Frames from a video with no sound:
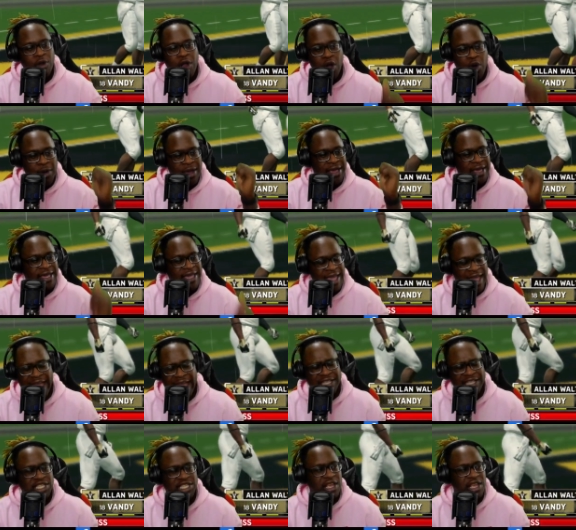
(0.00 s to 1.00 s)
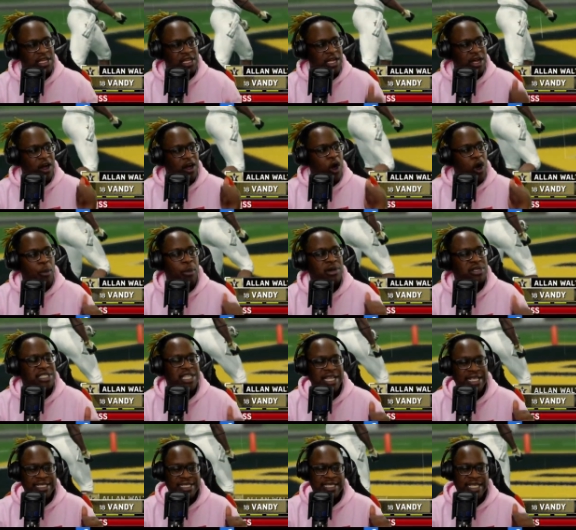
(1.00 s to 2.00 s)
throw and catch
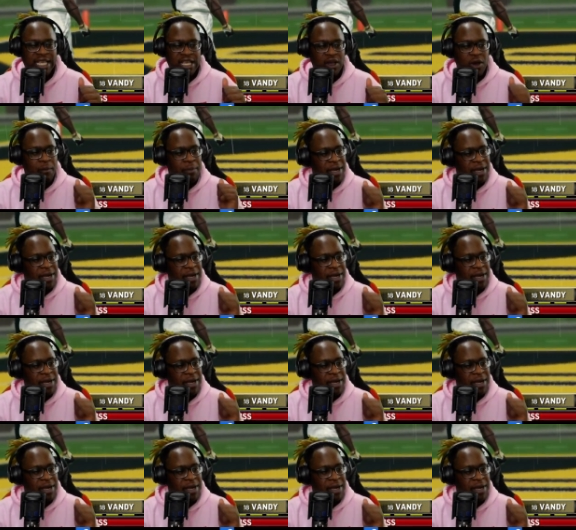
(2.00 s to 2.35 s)
almost didn't see